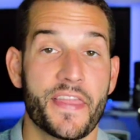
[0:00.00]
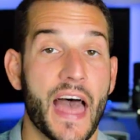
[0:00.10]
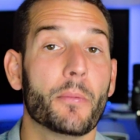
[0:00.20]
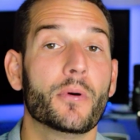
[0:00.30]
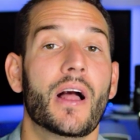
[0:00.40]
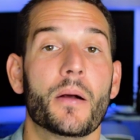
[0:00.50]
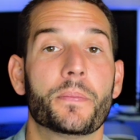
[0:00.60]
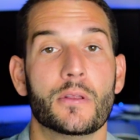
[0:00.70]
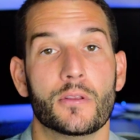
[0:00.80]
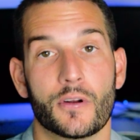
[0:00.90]
That will
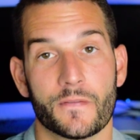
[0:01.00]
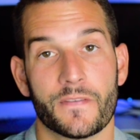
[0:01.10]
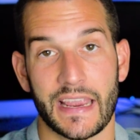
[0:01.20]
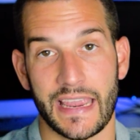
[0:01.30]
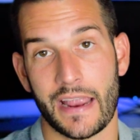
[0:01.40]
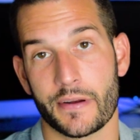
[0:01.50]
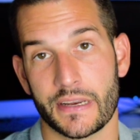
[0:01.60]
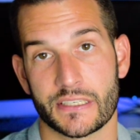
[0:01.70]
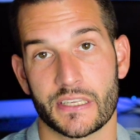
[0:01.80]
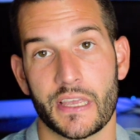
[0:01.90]
help you learn
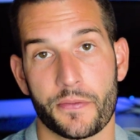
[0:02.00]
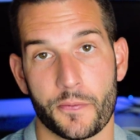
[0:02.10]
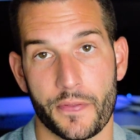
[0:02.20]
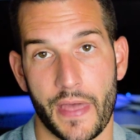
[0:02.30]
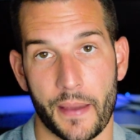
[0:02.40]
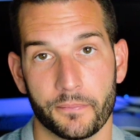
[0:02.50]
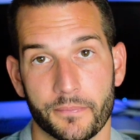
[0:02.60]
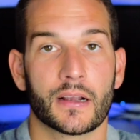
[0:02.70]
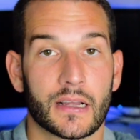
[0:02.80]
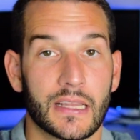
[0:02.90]
vicariously through them.
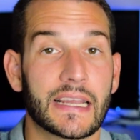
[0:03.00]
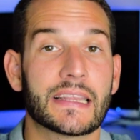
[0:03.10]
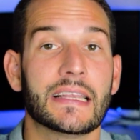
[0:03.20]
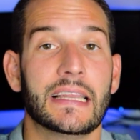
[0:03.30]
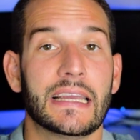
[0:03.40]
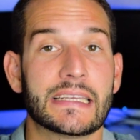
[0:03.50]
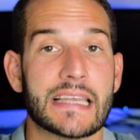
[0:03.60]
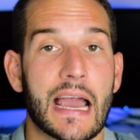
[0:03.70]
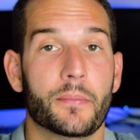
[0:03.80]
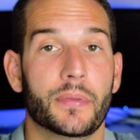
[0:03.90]
Click the link
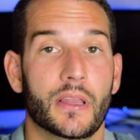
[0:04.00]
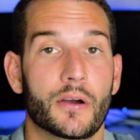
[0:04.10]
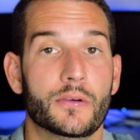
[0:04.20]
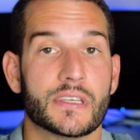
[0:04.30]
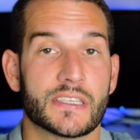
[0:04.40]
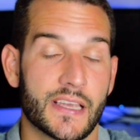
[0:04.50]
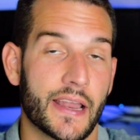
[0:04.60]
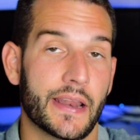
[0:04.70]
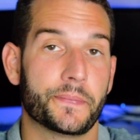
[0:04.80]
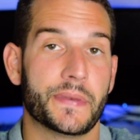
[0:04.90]
down below to
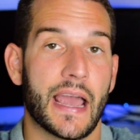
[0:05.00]
sign up